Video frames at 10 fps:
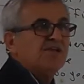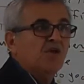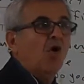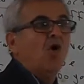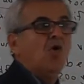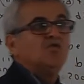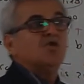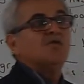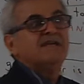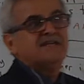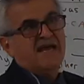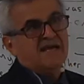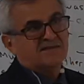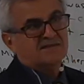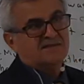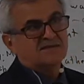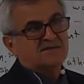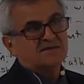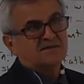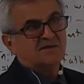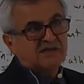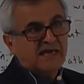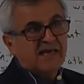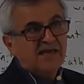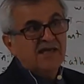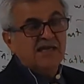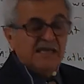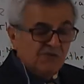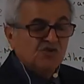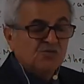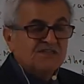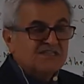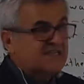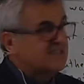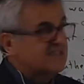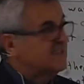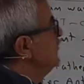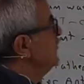of doing that. Okay? He would be successful.